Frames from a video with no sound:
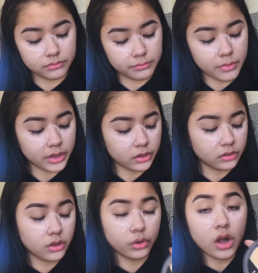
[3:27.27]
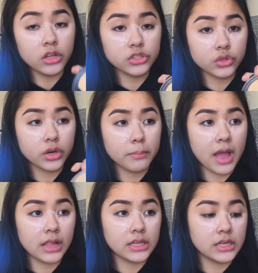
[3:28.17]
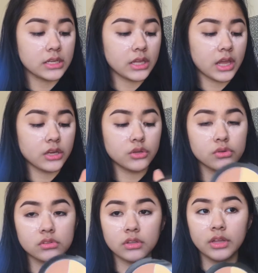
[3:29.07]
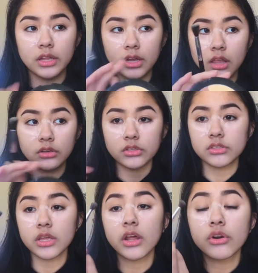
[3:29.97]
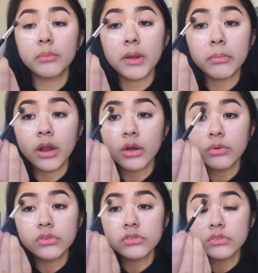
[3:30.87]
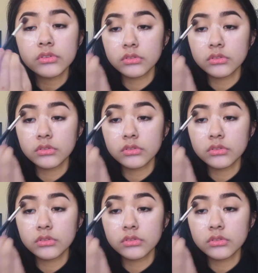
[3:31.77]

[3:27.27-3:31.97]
Mega Glow contouring palette and use the light color to set under my brows.